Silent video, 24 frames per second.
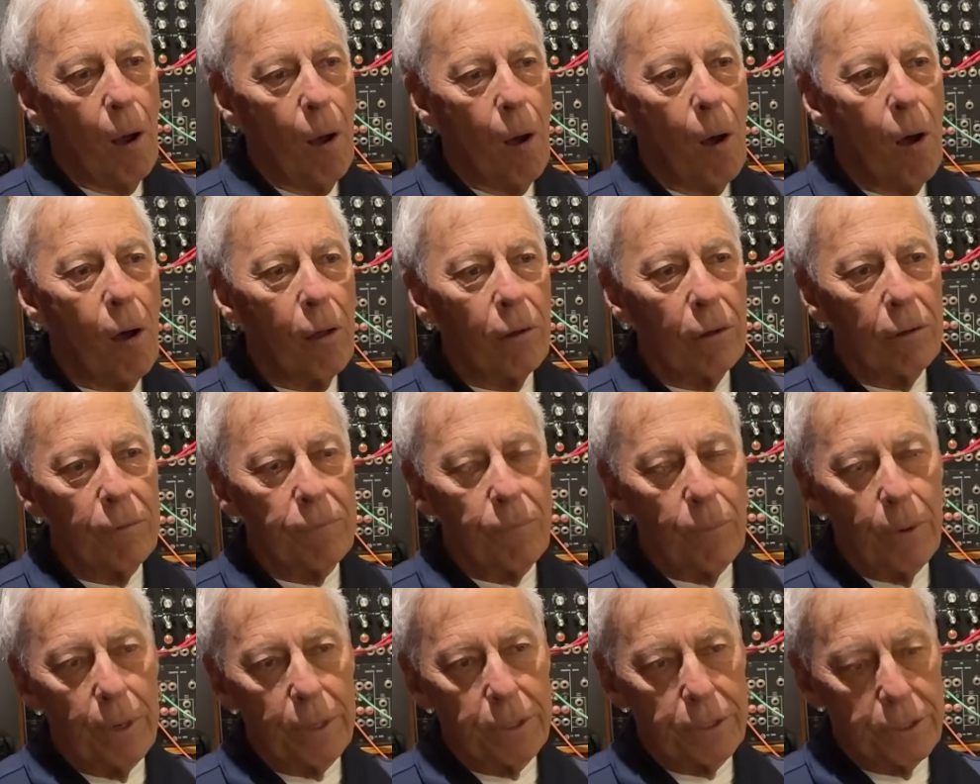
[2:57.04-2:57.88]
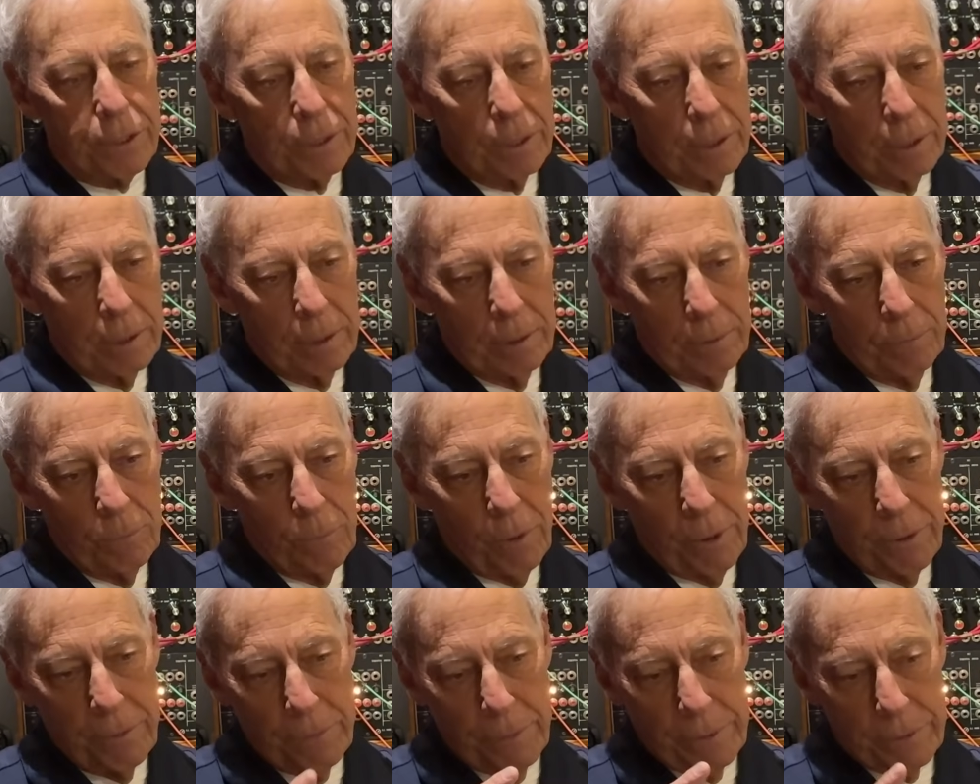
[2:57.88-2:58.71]
all of which
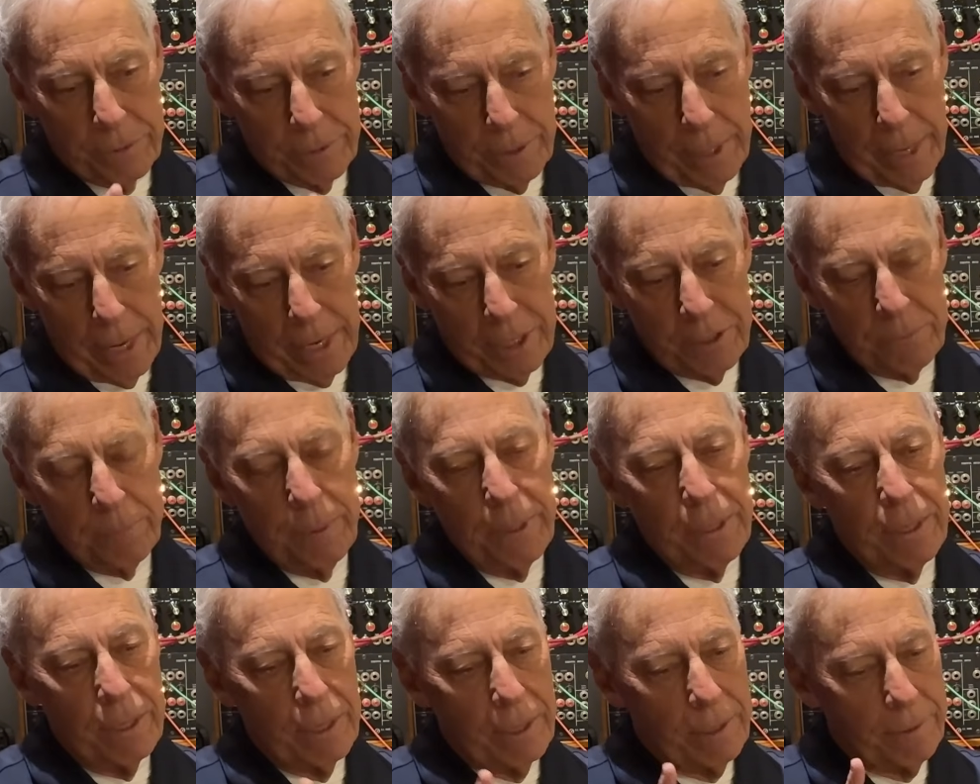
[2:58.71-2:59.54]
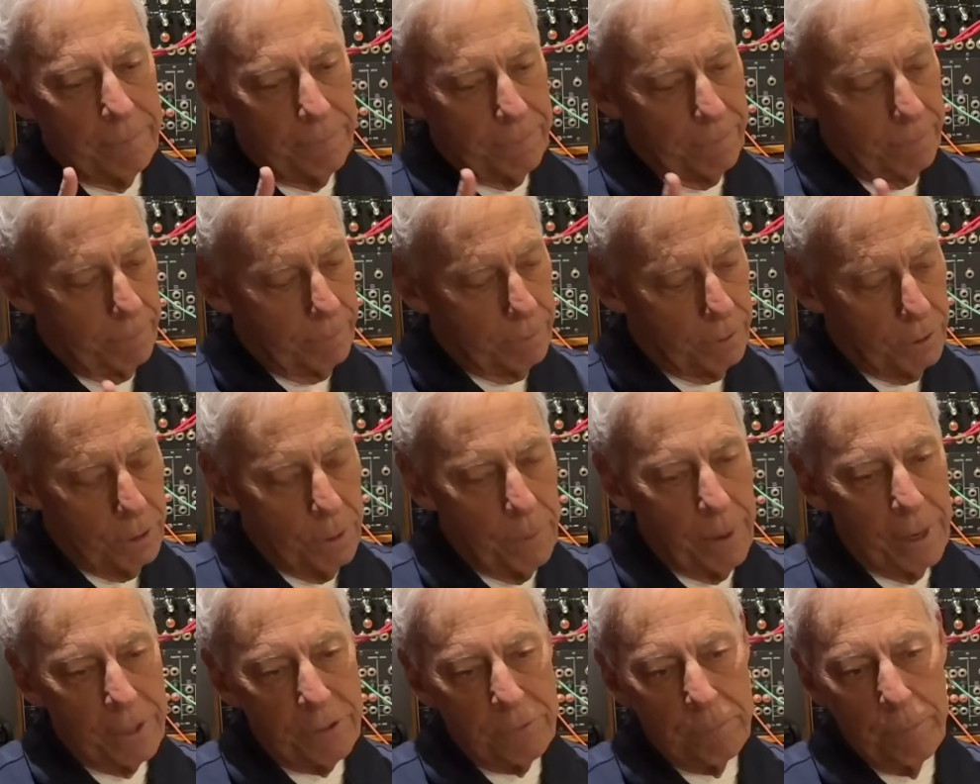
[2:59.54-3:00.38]
whether it's SPDIF,
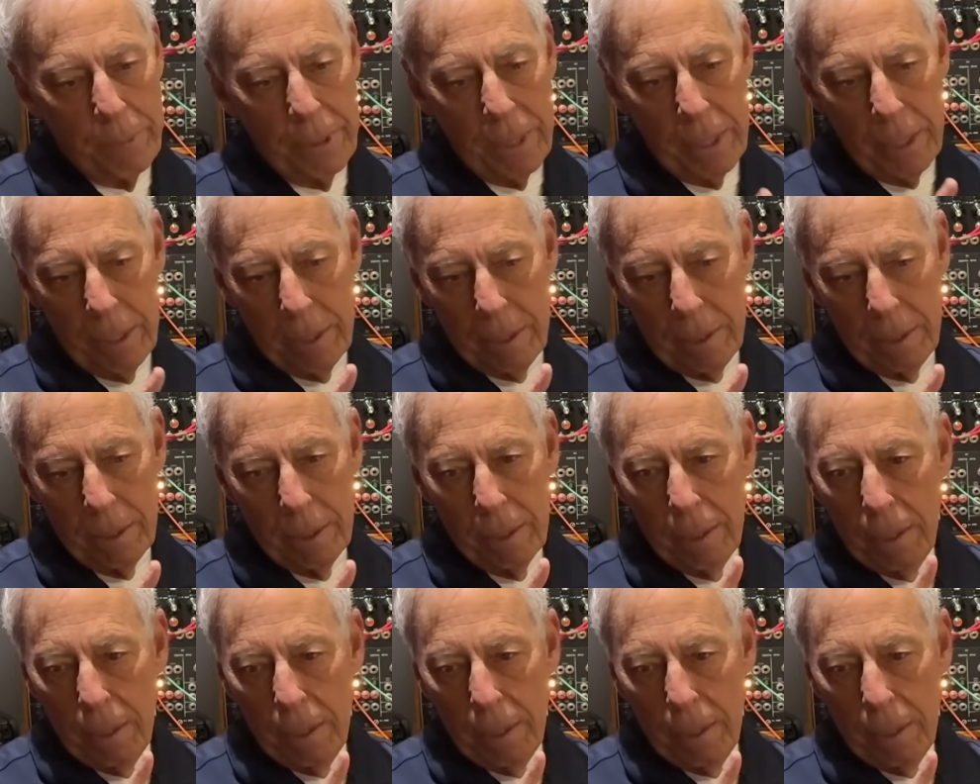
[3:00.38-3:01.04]
USB,